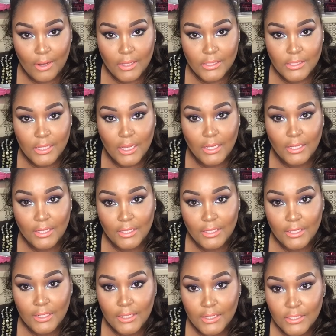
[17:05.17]
I stayed
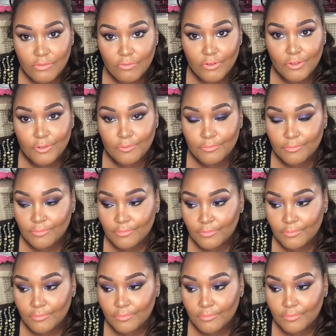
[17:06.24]
in this room